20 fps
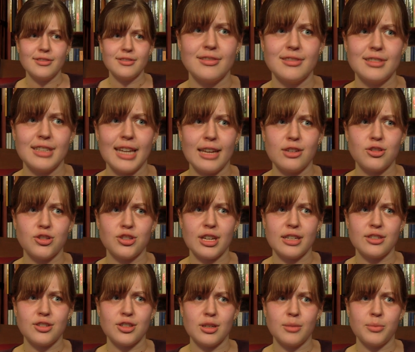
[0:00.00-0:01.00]
Nature
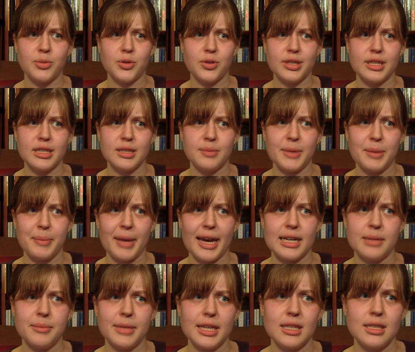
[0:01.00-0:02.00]
Center employees be mad at
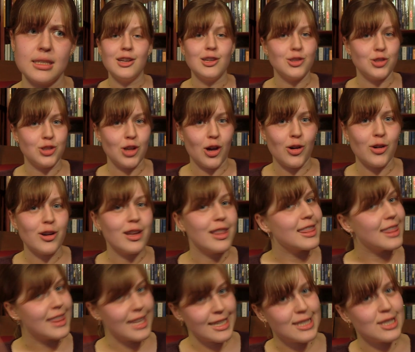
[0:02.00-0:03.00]
me. So
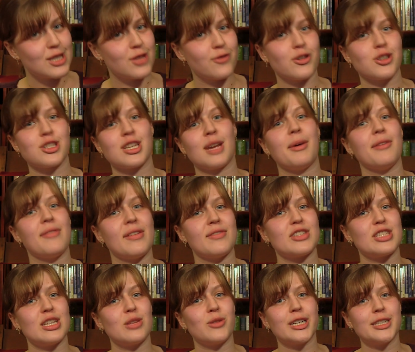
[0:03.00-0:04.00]
this is the first time I've ever
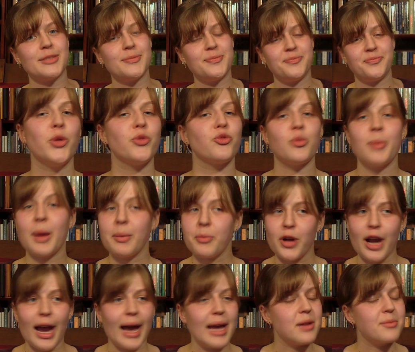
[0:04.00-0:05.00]
seen one. Remember,
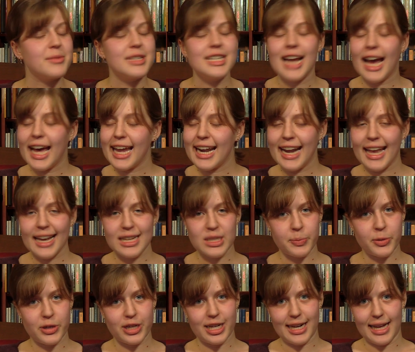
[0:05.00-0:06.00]
I am not an
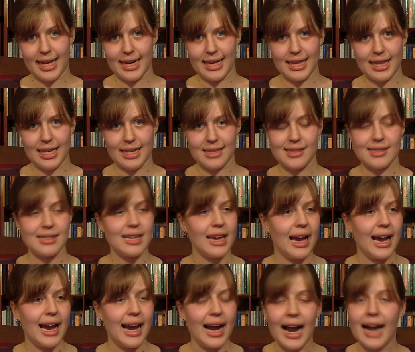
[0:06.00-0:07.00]
expert in any of this.
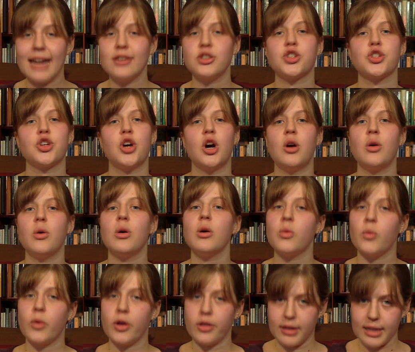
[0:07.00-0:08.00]
I just go
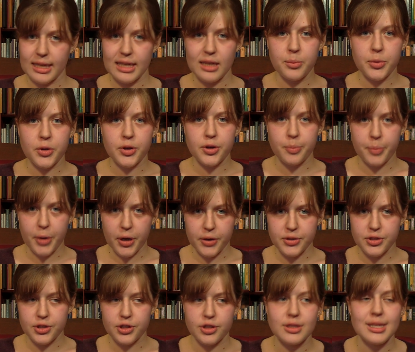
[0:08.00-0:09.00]
where the eBird
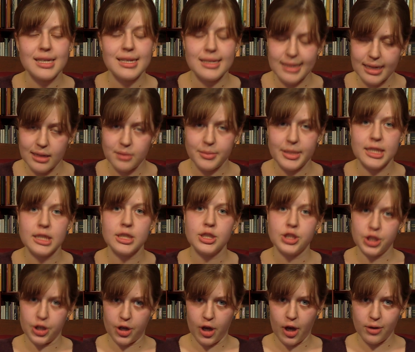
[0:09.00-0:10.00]
posters tell me to
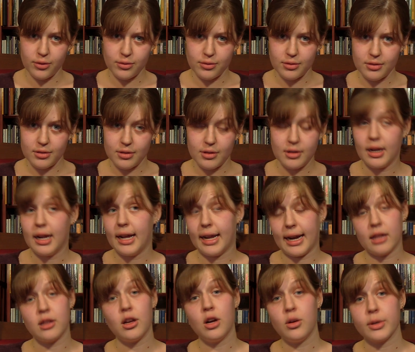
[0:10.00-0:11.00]
go. And I'll
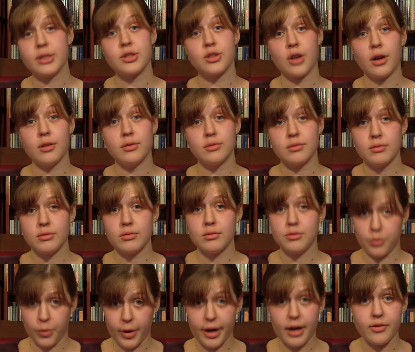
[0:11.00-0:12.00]
always go
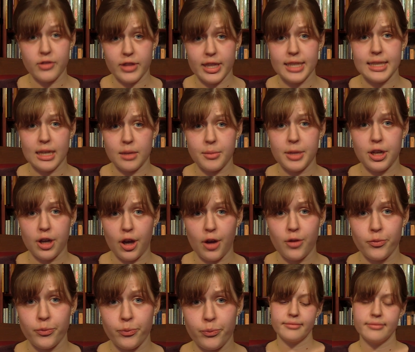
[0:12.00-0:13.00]
wherever they tell me to go.
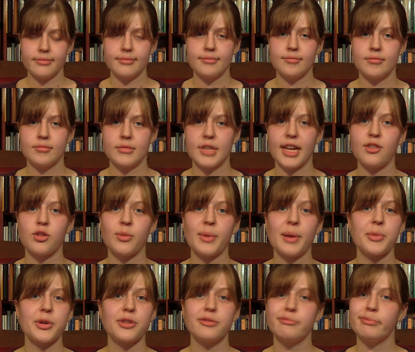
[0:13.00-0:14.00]
And
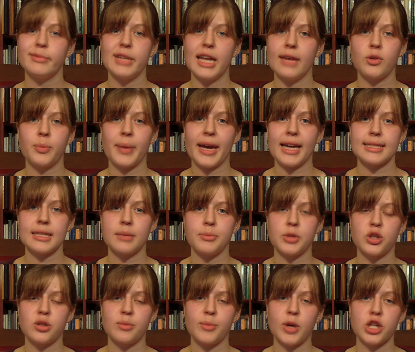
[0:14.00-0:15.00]
remember, never pass up a
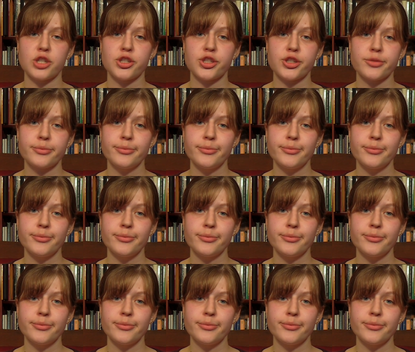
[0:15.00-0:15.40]
good marsh.